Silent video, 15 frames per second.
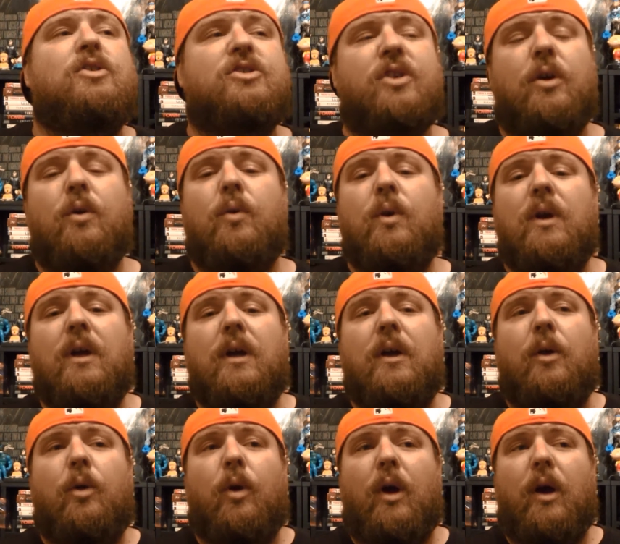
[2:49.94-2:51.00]
So,
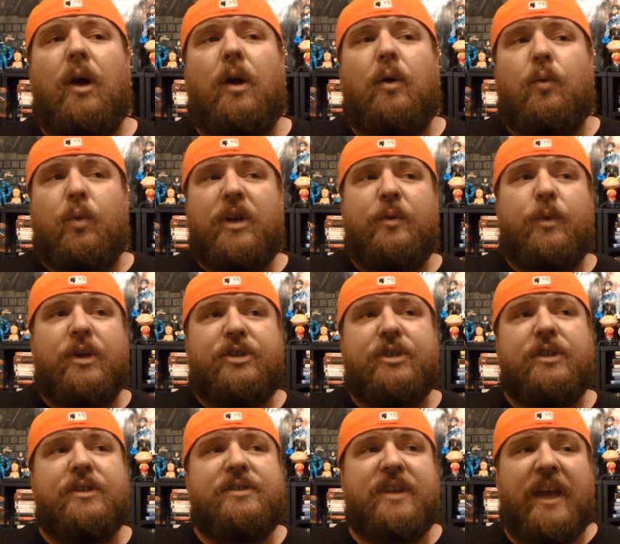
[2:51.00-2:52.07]
uh, Reed
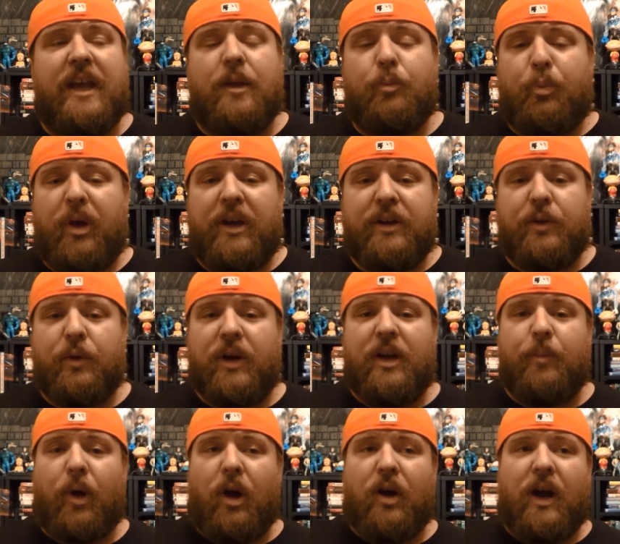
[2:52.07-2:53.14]
Richards and Ben
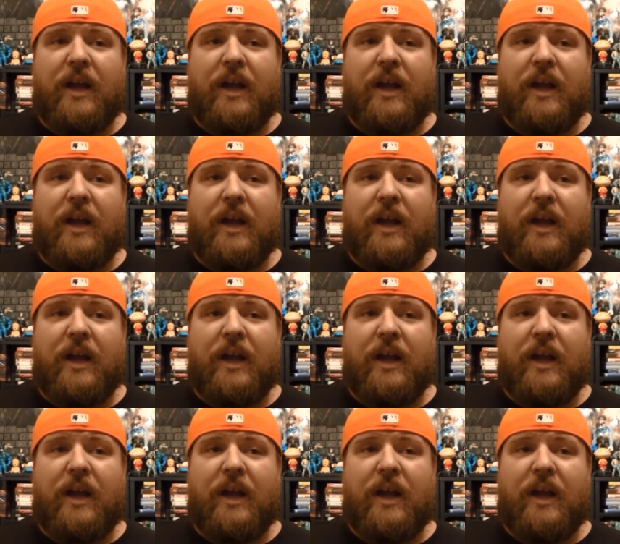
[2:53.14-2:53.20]
Grimm are